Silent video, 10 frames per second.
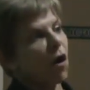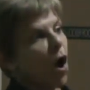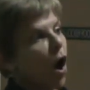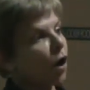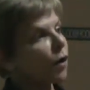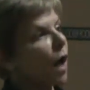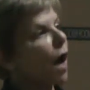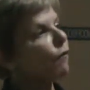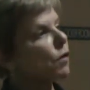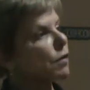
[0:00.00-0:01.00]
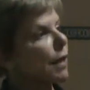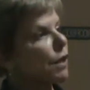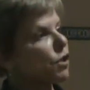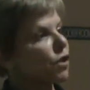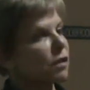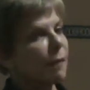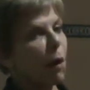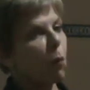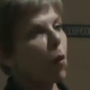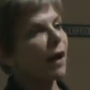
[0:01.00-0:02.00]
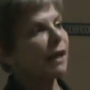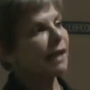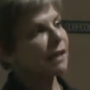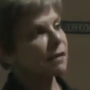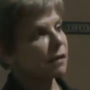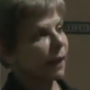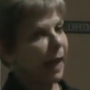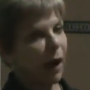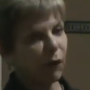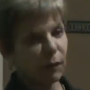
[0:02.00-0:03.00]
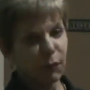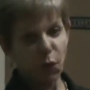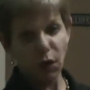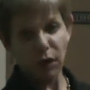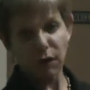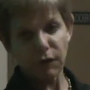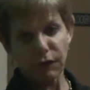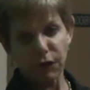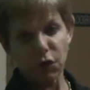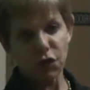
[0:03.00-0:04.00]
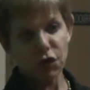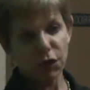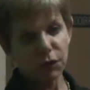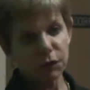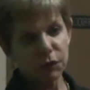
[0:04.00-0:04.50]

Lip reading: hard conversations about what is the county board of the future.